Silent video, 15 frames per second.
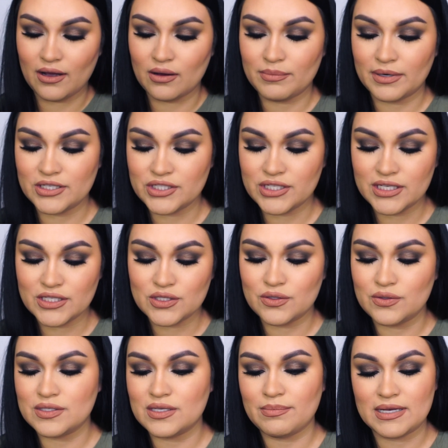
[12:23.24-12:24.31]
on my cheeks
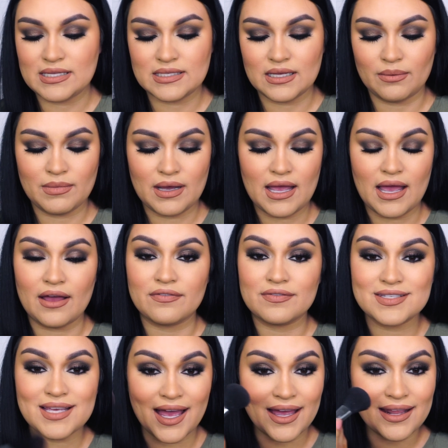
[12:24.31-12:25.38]
using my Sigma
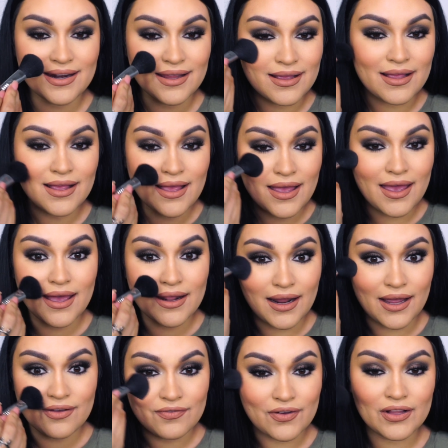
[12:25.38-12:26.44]
F10. And
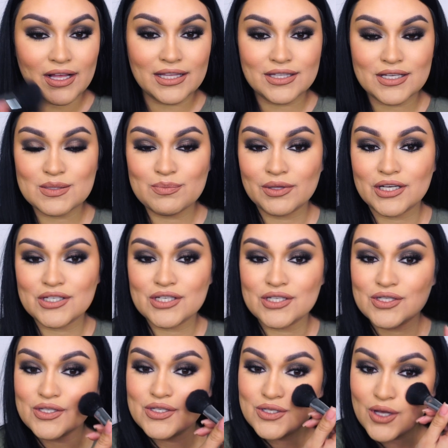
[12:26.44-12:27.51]
I felt like this blush
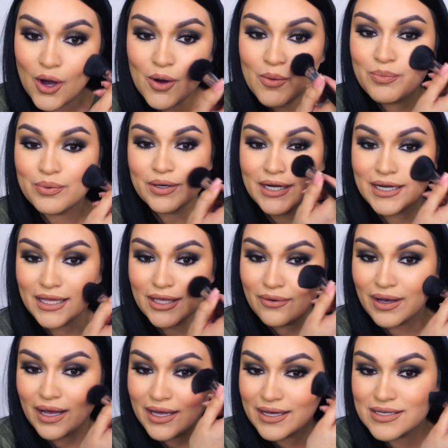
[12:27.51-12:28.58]
is so pretty,
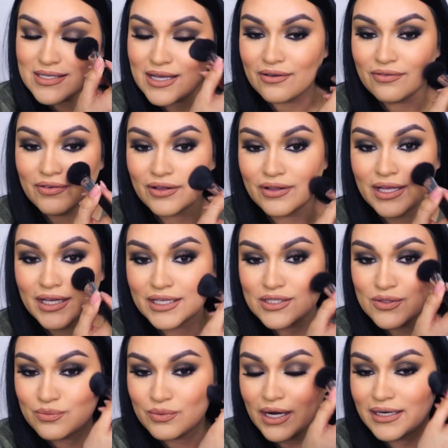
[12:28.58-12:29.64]
you guys. I feel like
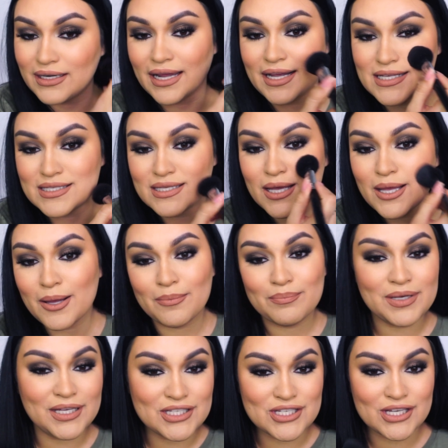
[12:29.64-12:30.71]
it's a nice
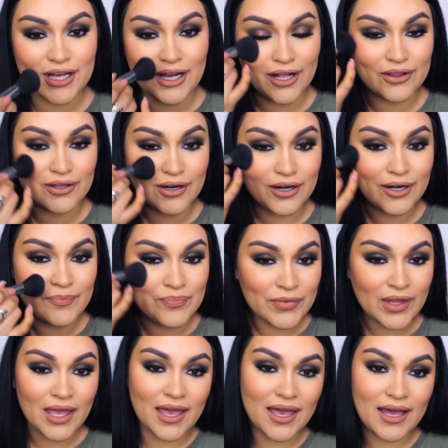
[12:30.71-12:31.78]
peachy color
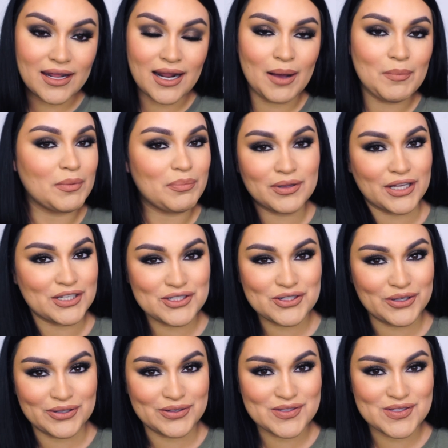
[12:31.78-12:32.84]
and I'm a blush
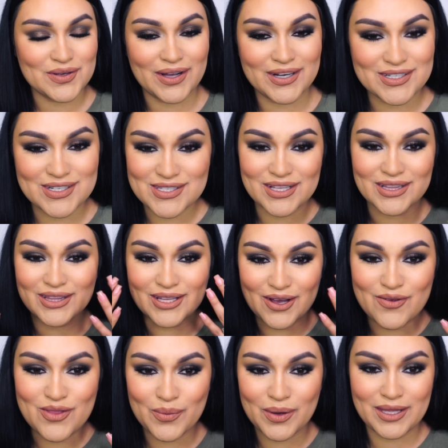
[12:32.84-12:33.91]
girl, so I just
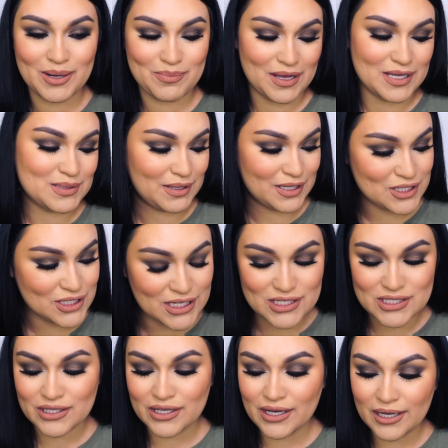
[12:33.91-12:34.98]
love the way that it makes my
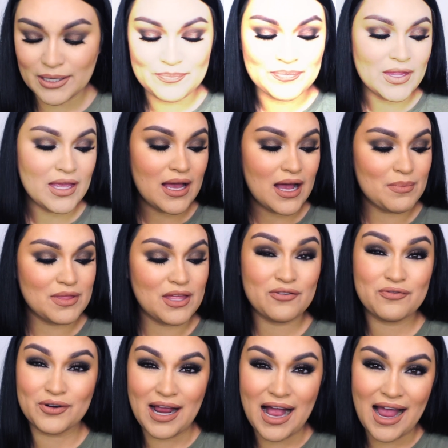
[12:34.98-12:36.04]
cheeks look. Then
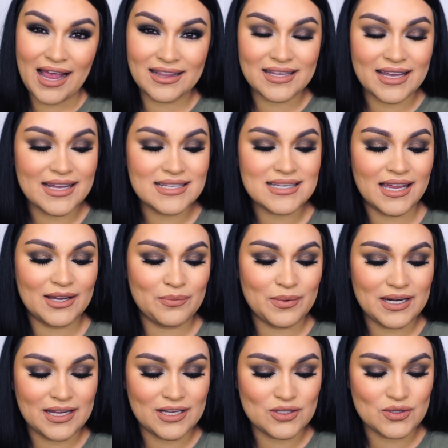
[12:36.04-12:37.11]
for highlight, I
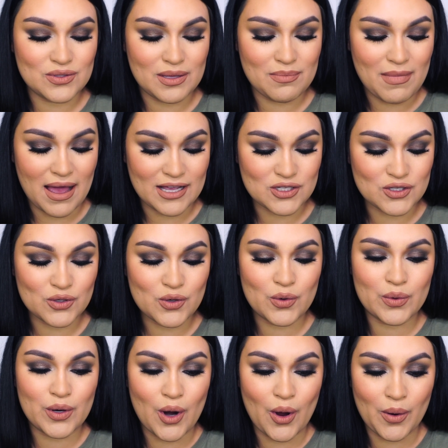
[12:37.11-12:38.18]
went into the Master
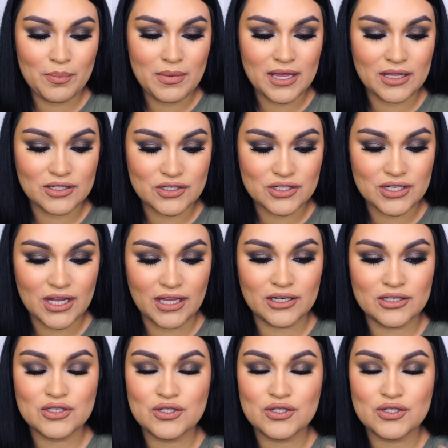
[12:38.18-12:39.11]
Chrome in the shade